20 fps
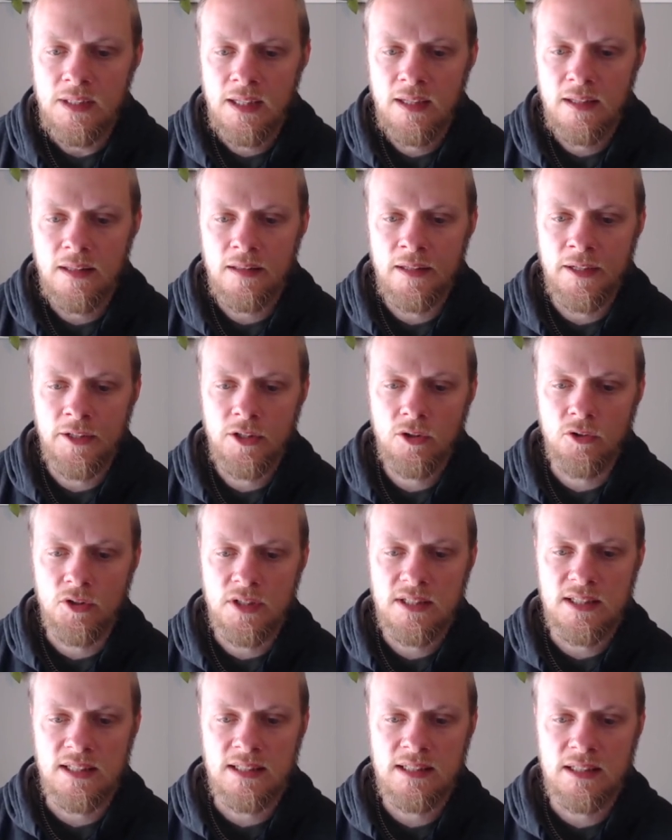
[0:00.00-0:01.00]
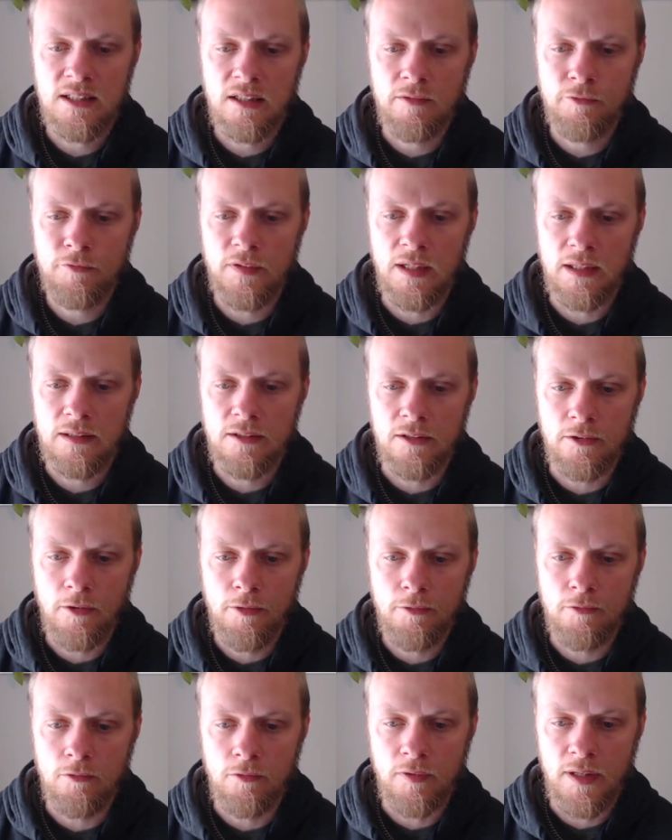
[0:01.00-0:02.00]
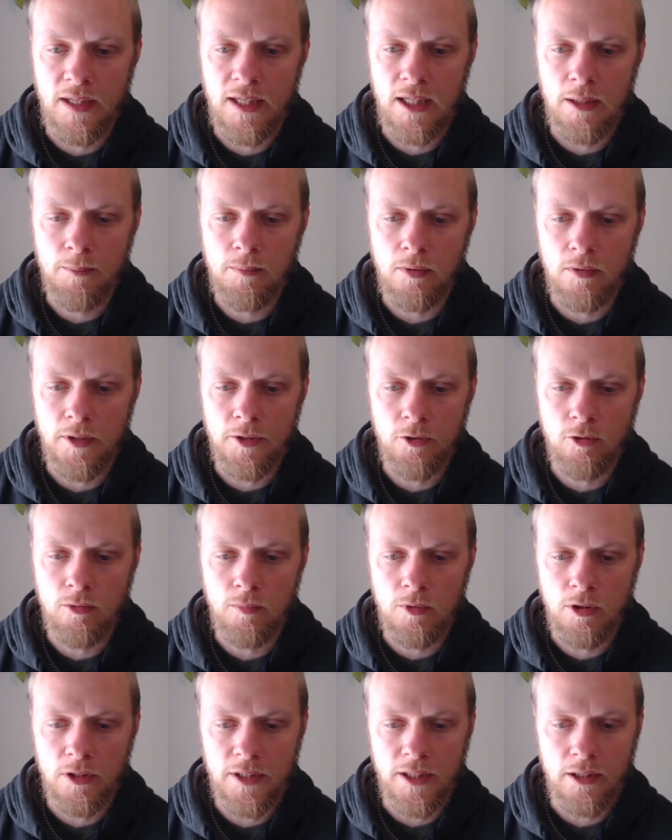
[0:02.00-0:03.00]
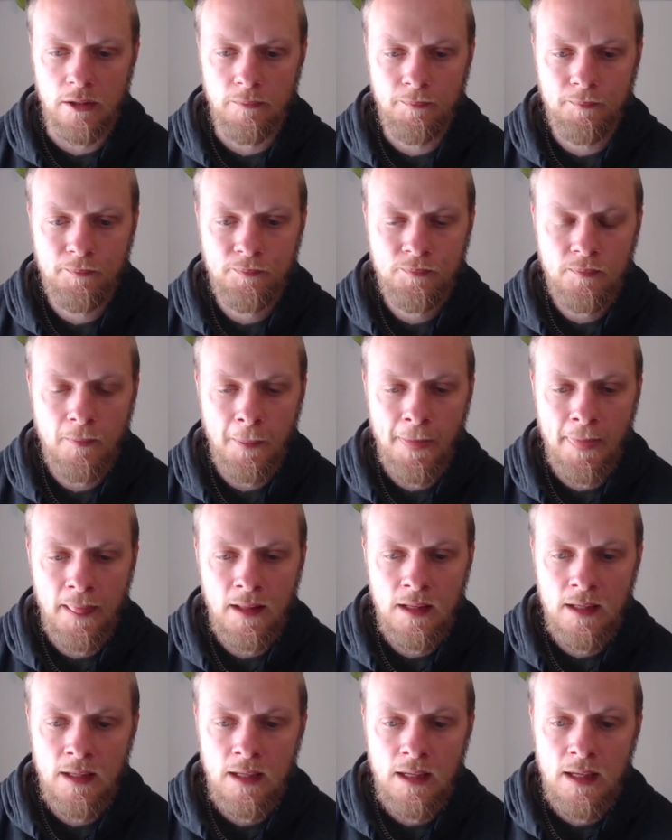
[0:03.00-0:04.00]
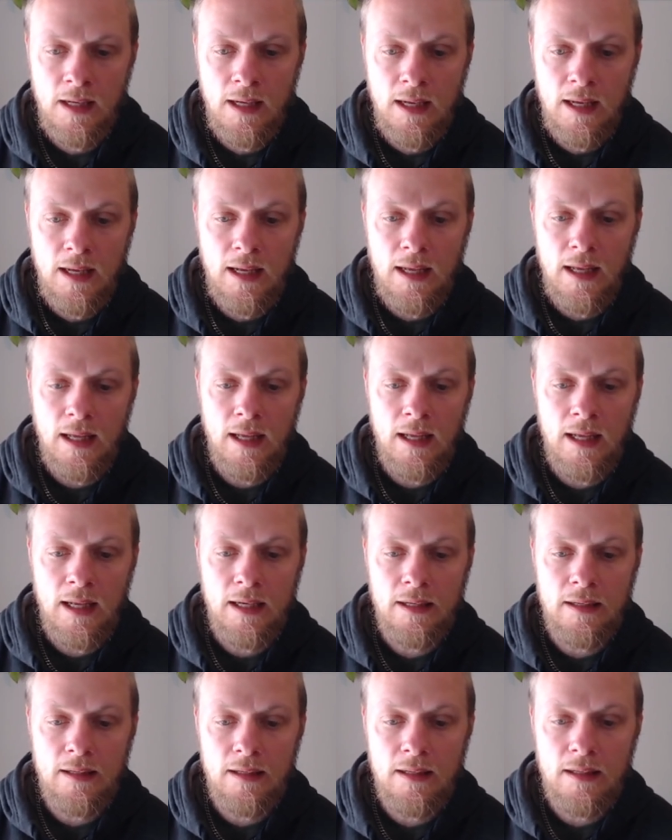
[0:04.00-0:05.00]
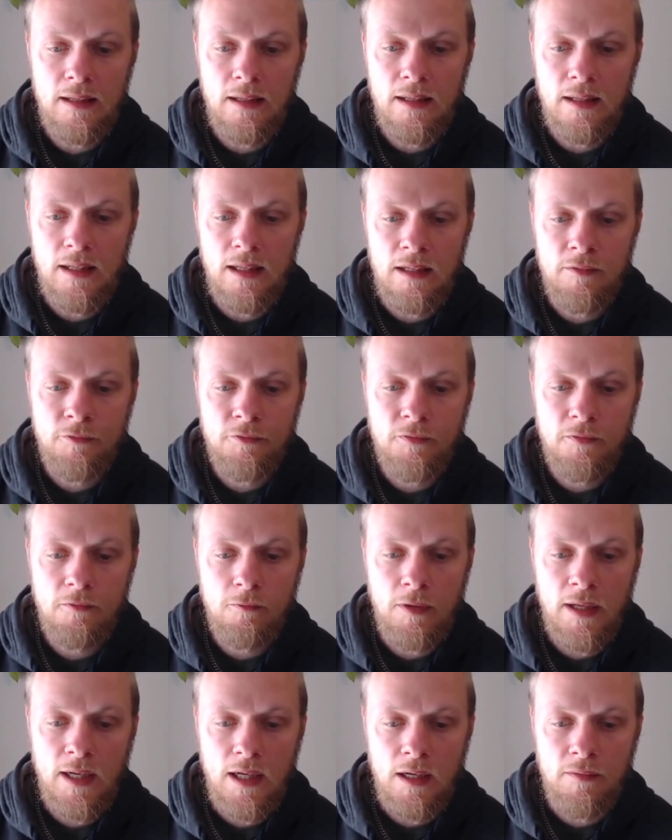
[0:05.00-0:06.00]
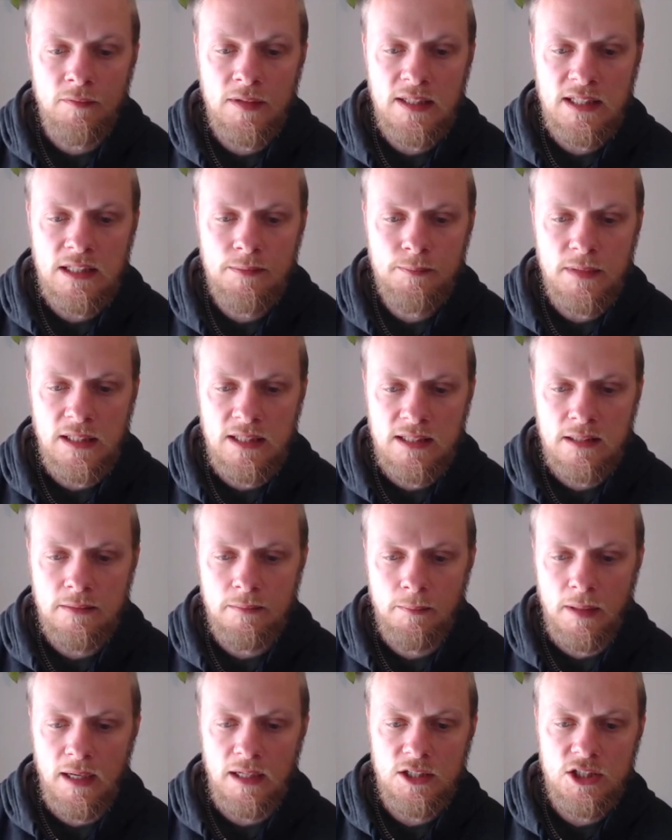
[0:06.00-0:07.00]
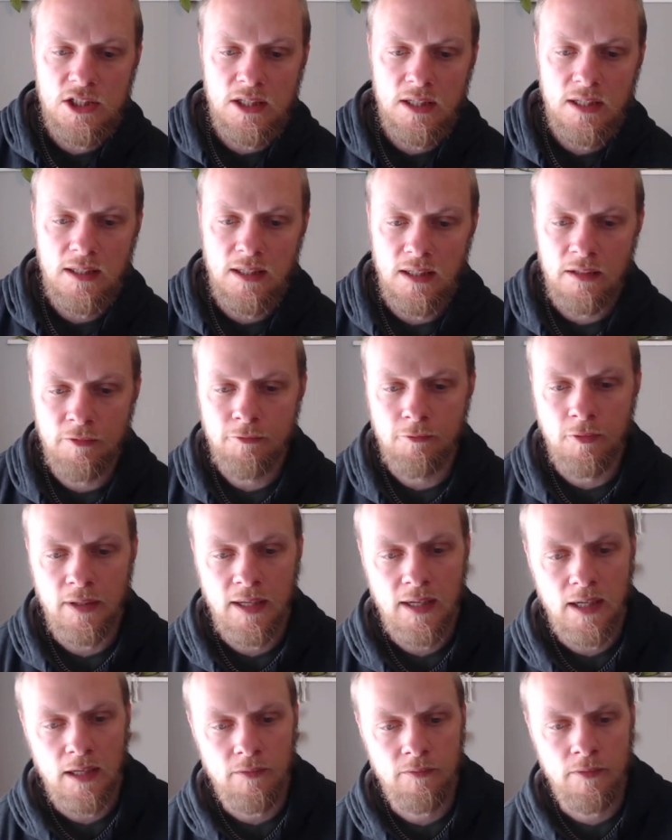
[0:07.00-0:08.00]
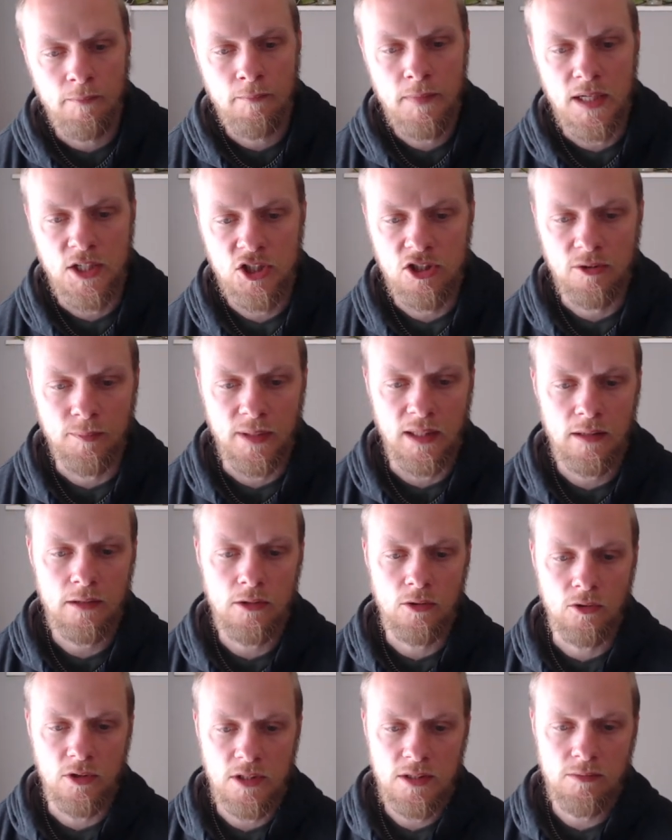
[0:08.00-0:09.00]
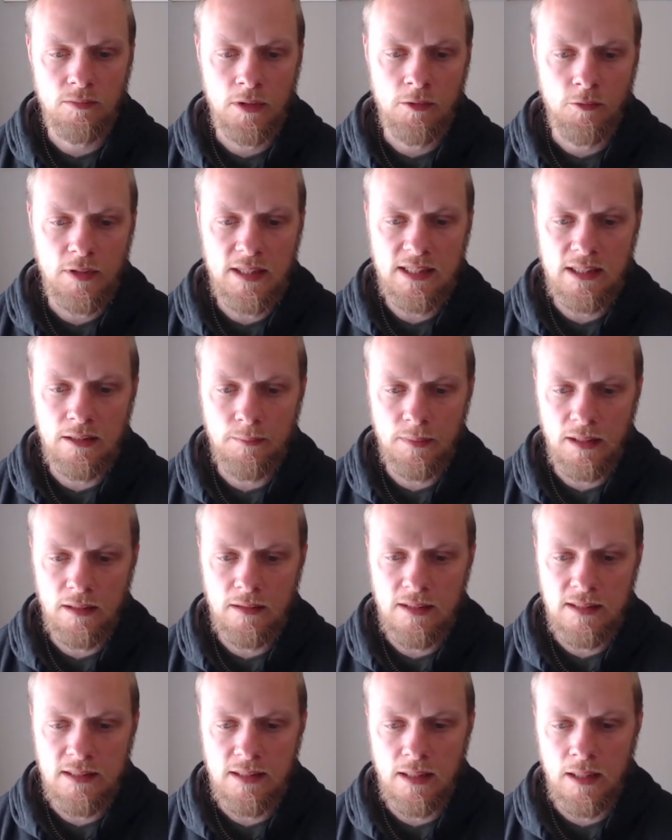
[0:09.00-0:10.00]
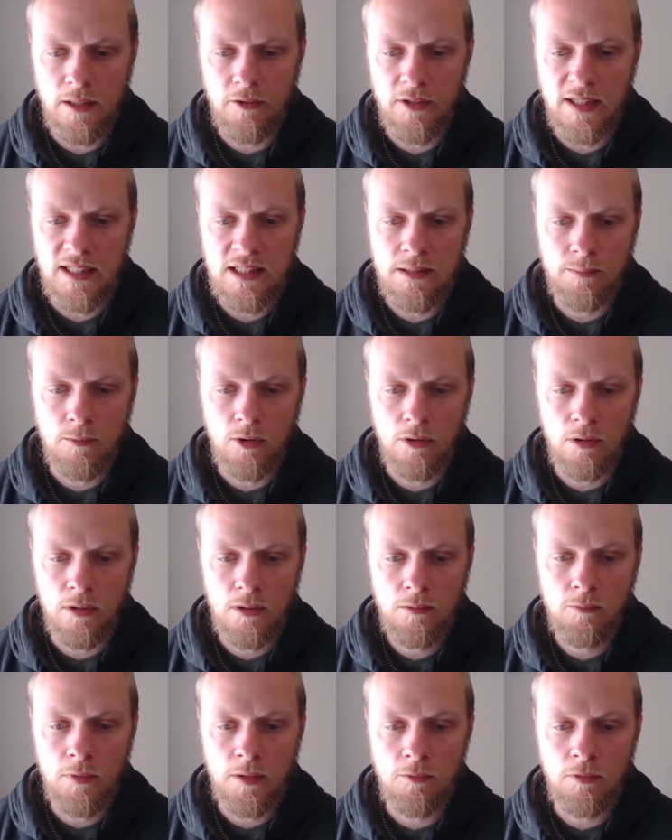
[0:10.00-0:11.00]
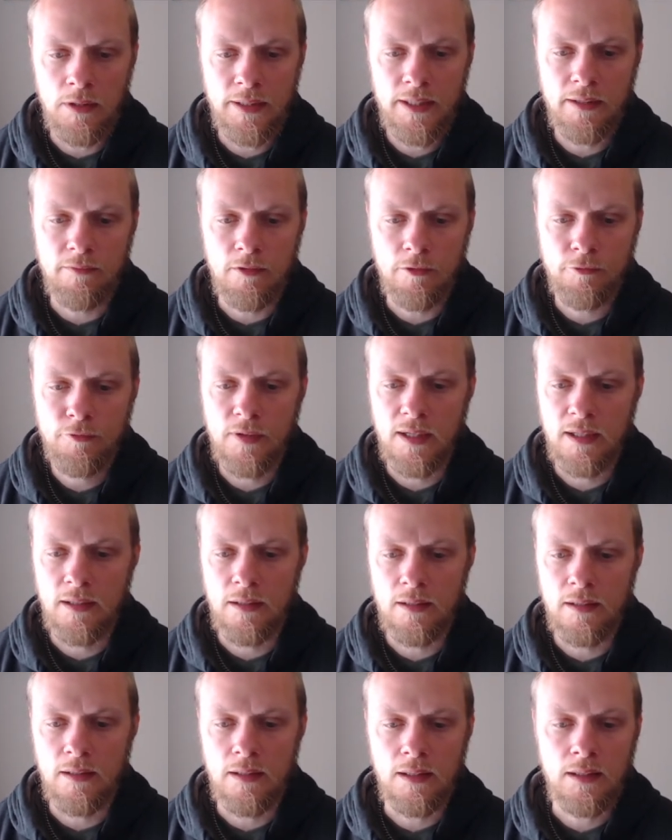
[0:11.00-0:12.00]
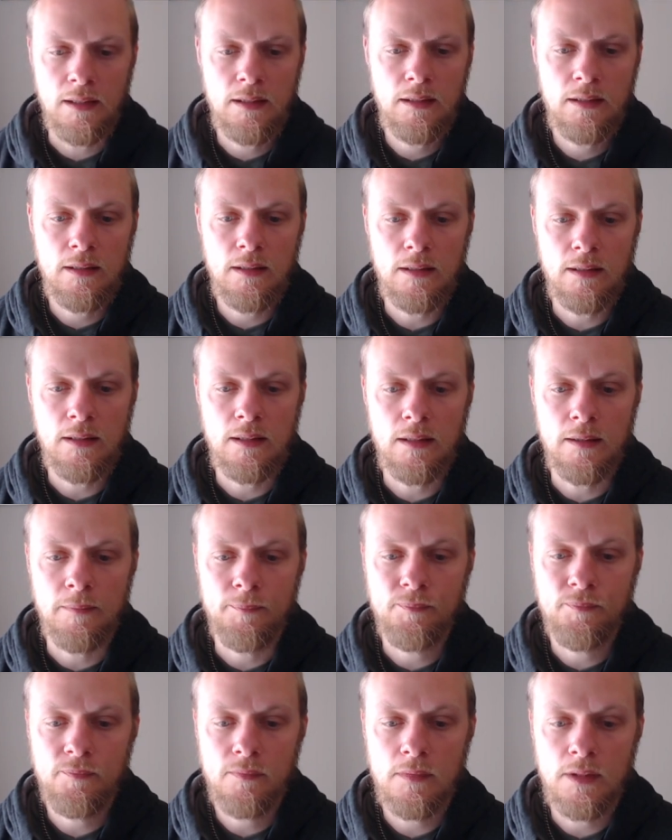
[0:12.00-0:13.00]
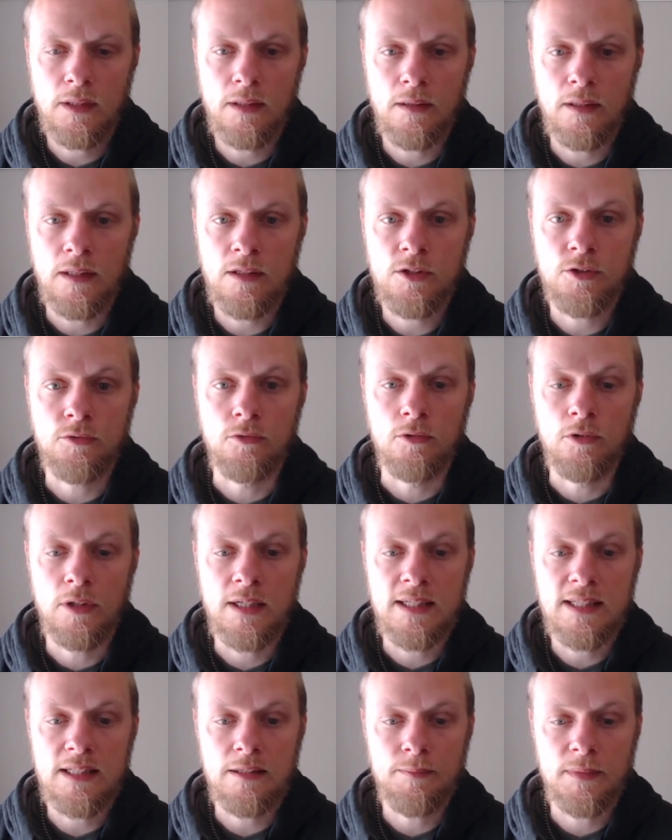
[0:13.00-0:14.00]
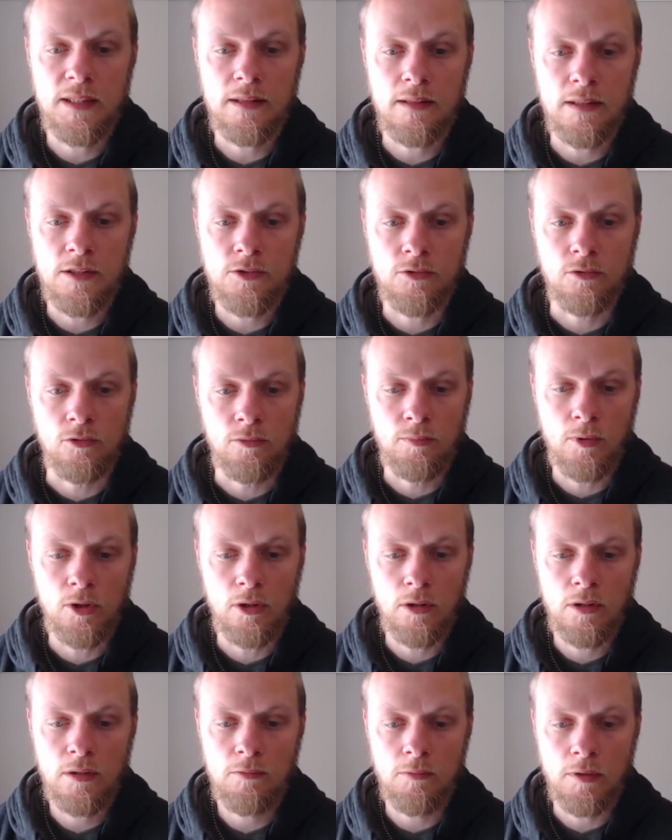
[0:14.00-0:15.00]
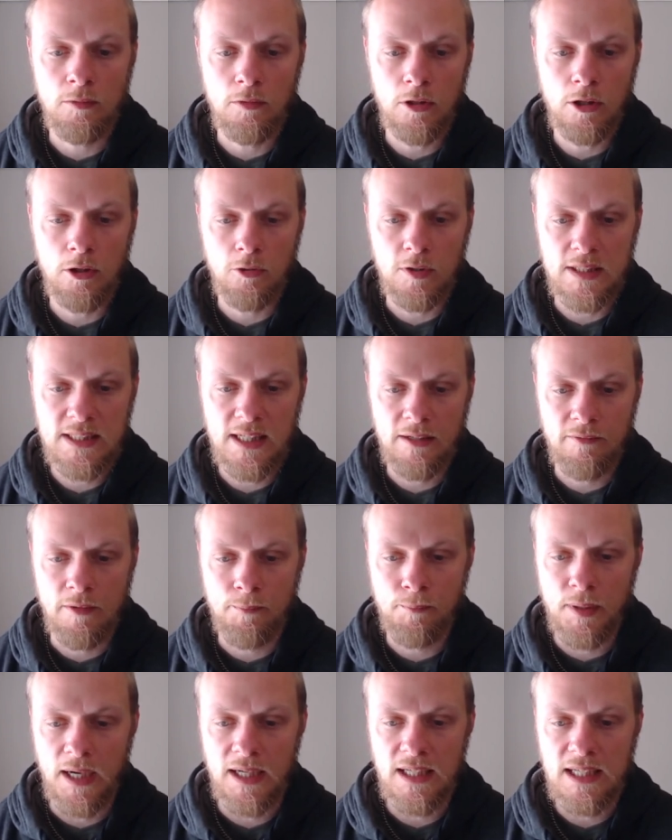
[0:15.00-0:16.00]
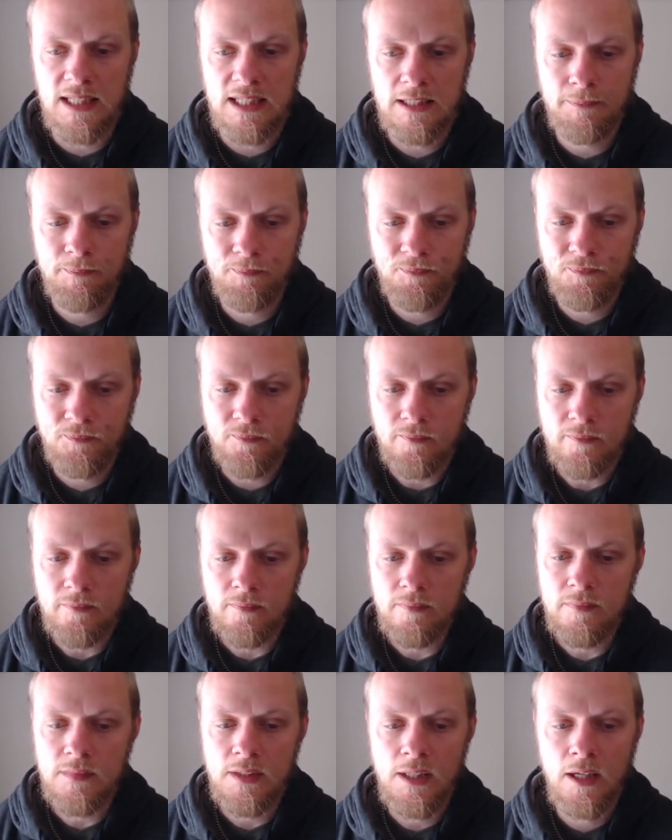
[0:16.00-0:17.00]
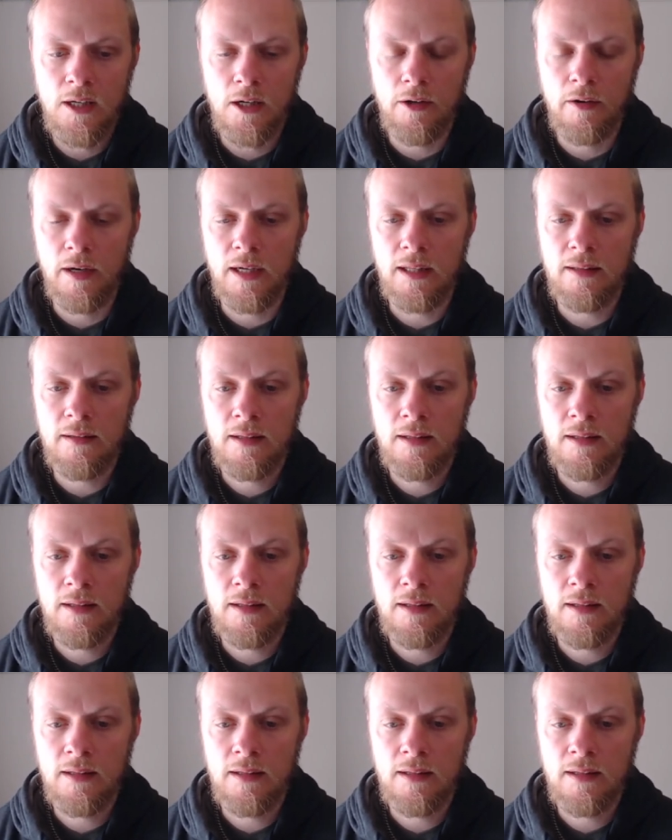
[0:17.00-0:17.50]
the noise is not filtered through the A polynomial here. And if we have this mismatch, if we have measurement noise when we estimate this ARX model, we will never find the true estimate, the true model. We will always have a bias. All right,